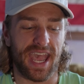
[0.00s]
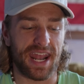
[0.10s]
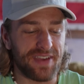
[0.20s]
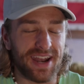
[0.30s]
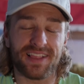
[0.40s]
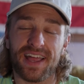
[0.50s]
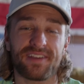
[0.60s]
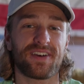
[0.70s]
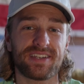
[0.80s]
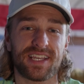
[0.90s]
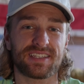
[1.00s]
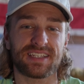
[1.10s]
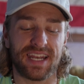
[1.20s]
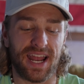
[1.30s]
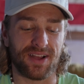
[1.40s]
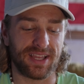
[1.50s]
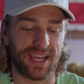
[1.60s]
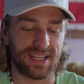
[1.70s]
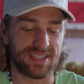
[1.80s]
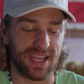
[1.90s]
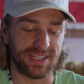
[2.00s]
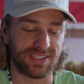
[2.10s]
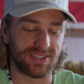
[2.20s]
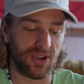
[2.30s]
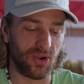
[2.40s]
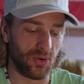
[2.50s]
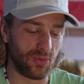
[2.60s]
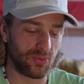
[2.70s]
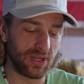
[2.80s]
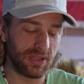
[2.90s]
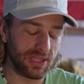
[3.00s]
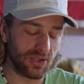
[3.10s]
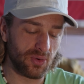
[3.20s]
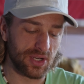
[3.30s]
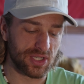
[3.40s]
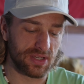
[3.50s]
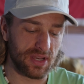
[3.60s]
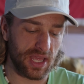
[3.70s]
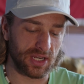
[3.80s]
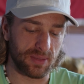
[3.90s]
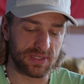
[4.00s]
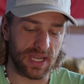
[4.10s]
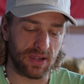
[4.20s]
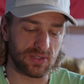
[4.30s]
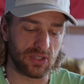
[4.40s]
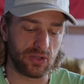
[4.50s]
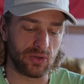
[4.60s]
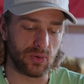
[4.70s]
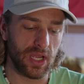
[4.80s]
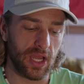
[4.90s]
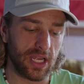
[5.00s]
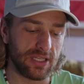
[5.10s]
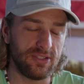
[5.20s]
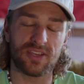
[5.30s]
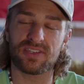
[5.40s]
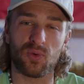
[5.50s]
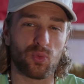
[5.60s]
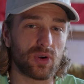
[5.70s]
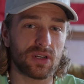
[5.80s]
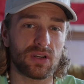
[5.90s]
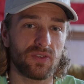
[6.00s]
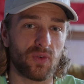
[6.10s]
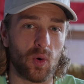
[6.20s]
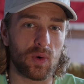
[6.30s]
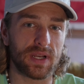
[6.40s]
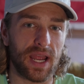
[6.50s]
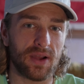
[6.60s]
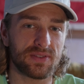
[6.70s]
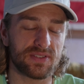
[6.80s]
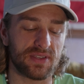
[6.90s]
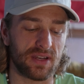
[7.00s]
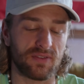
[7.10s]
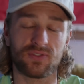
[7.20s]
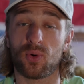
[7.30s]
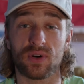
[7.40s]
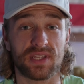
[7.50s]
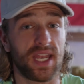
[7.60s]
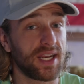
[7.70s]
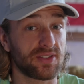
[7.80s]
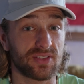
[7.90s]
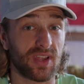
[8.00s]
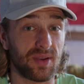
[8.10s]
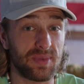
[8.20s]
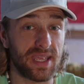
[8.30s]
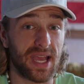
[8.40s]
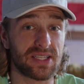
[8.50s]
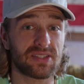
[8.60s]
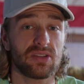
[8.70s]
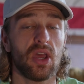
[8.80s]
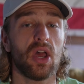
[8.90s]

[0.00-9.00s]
And I've had a lot of fun testing it out, like I said. So really the question comes down to, does it work for workouts? And of course that answer is going to be yes.